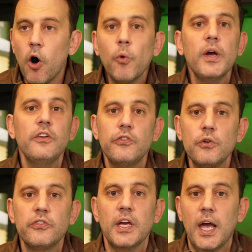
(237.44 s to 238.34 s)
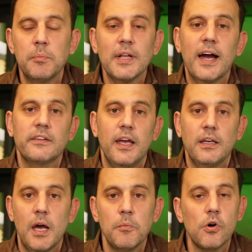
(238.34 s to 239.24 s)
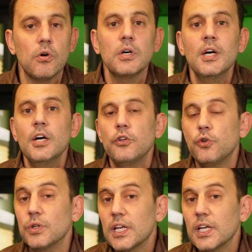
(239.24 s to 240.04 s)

always using a black tank chemical to